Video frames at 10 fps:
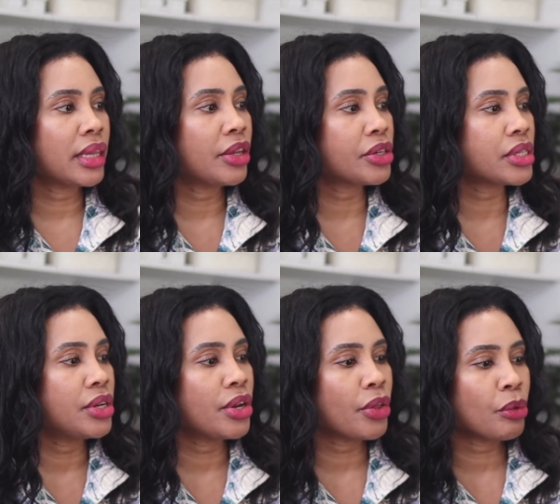that there's
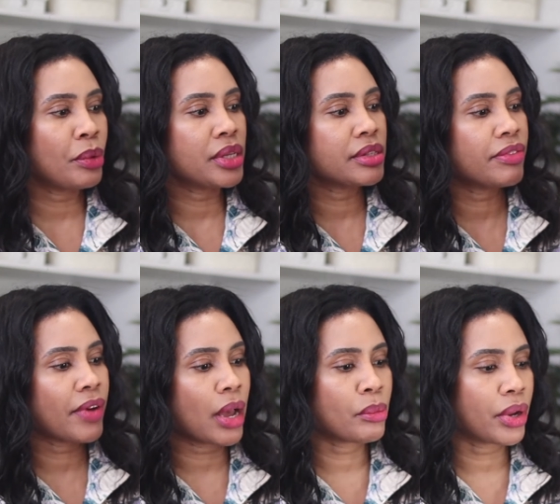another piece of
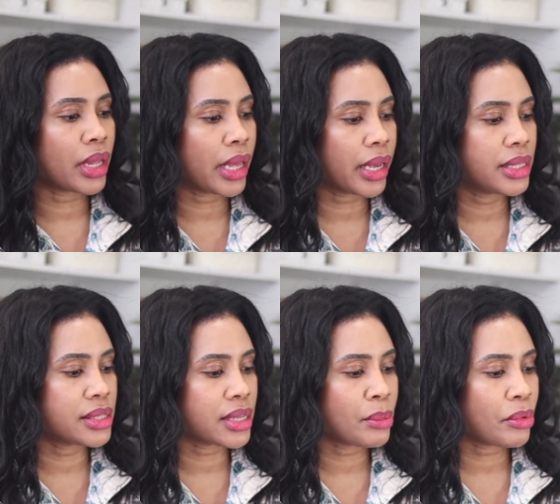fabric, like I can
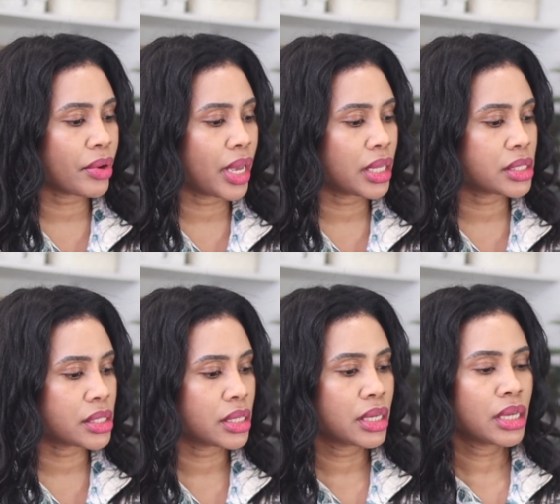separate,